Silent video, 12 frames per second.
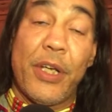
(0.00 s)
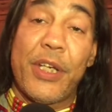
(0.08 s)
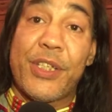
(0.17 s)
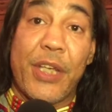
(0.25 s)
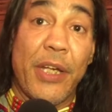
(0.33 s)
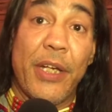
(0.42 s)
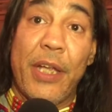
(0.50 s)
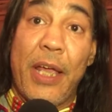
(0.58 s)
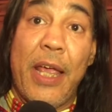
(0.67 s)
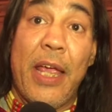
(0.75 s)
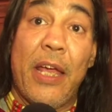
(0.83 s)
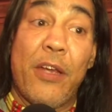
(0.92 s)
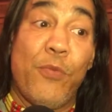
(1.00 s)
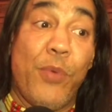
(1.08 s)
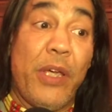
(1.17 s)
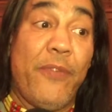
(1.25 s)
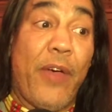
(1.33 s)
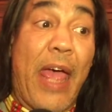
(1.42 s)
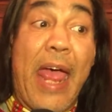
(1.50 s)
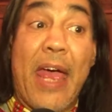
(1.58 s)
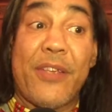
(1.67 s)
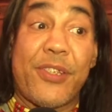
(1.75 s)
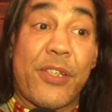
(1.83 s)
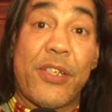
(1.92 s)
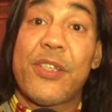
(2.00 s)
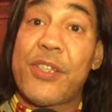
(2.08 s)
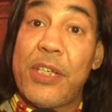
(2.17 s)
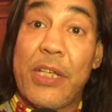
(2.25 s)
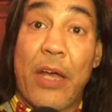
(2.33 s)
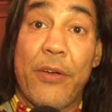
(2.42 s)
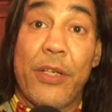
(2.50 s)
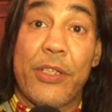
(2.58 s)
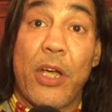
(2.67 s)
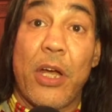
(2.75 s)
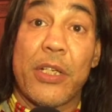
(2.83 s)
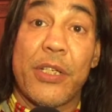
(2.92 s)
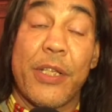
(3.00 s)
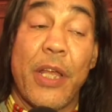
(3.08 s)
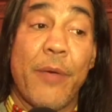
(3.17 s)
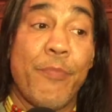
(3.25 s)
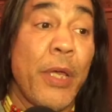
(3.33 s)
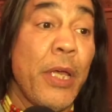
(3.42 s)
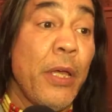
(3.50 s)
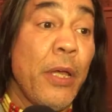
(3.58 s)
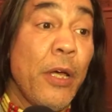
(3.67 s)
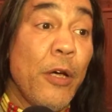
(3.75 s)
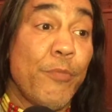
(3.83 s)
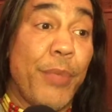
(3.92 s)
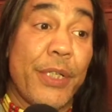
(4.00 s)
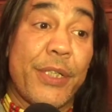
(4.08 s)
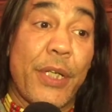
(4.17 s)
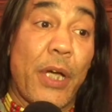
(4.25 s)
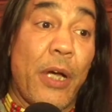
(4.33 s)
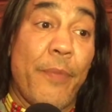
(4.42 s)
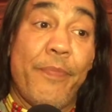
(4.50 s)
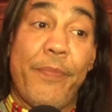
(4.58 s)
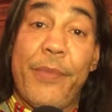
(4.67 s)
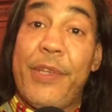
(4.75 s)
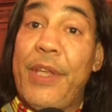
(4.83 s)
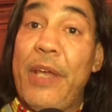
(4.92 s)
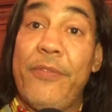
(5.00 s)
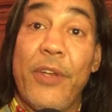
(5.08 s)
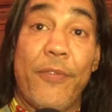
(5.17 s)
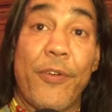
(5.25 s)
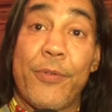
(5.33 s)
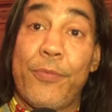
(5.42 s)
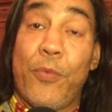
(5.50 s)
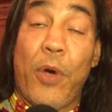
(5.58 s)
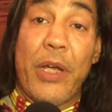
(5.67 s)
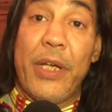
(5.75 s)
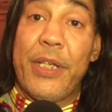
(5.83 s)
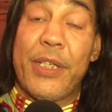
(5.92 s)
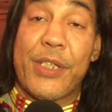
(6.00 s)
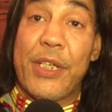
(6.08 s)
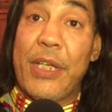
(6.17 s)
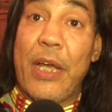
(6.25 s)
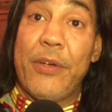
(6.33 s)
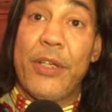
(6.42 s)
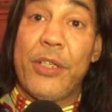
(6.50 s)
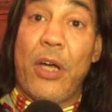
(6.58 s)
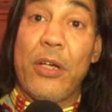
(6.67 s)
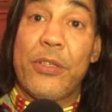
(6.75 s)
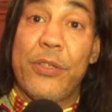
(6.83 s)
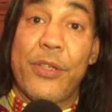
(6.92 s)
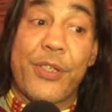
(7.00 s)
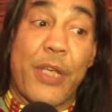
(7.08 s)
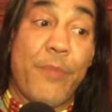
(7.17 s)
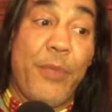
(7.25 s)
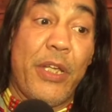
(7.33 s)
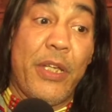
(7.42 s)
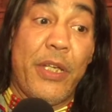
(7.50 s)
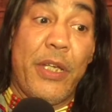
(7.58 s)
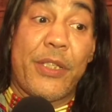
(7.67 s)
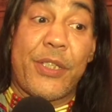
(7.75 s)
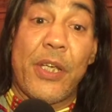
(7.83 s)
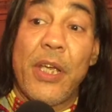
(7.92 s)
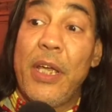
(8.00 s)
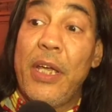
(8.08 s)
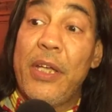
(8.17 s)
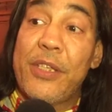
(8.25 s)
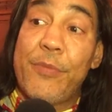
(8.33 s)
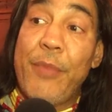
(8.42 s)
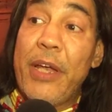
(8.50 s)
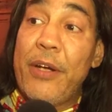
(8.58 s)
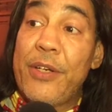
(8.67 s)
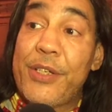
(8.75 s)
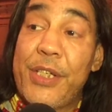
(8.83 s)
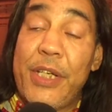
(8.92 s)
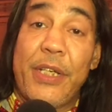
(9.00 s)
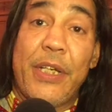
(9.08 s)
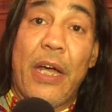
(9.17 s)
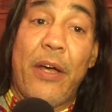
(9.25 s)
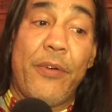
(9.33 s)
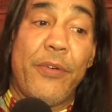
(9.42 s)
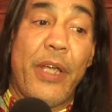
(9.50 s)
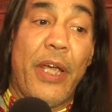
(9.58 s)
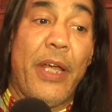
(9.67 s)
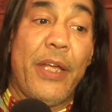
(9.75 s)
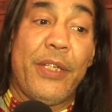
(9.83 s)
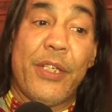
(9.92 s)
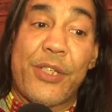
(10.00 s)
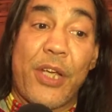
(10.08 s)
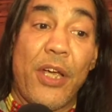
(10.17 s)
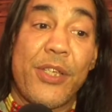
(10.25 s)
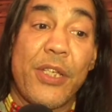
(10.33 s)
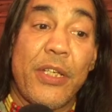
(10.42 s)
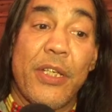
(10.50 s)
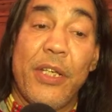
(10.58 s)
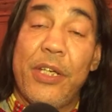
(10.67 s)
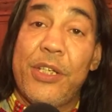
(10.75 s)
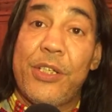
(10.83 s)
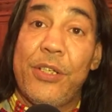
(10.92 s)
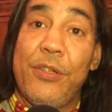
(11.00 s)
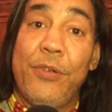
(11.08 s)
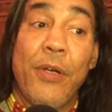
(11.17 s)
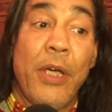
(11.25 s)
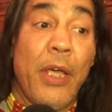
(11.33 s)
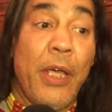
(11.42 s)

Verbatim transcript: extended a hand. We've asked to sit down and talk to them, but um, they've never wanted to sit down and talk to us. I mean, it's it's a matter of sitting down and discussing the issue